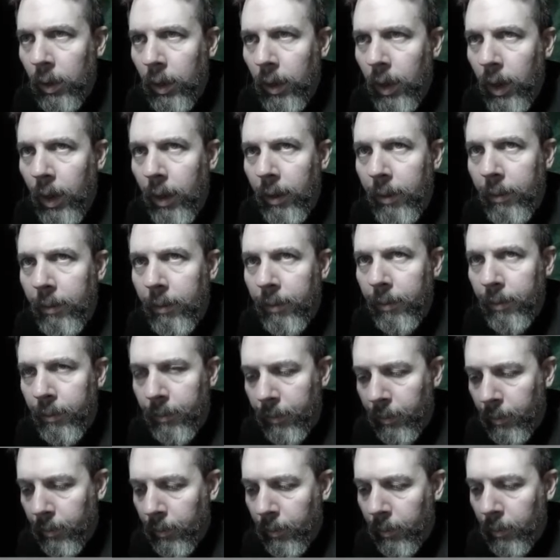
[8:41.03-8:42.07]
Like that.
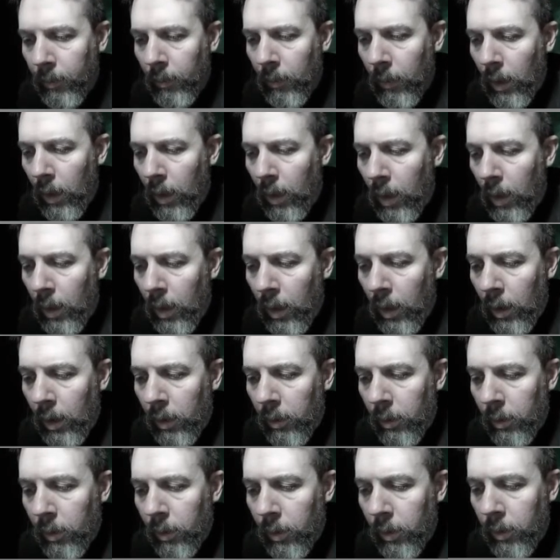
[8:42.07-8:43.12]

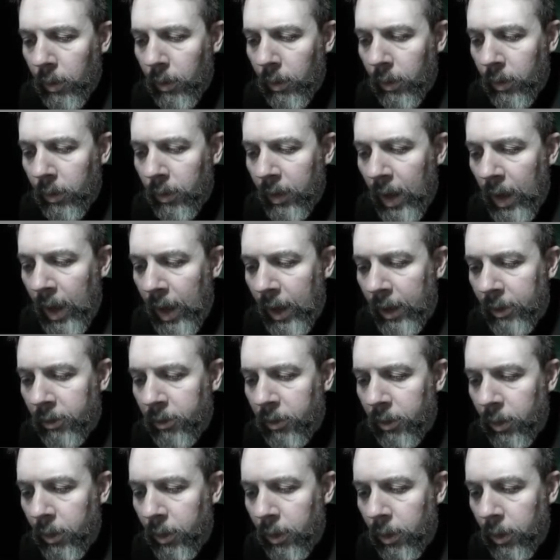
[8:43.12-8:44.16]
And I'm going to
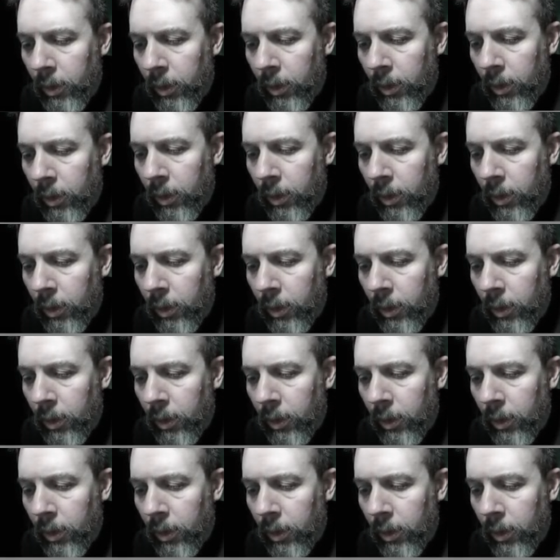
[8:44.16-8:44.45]
attach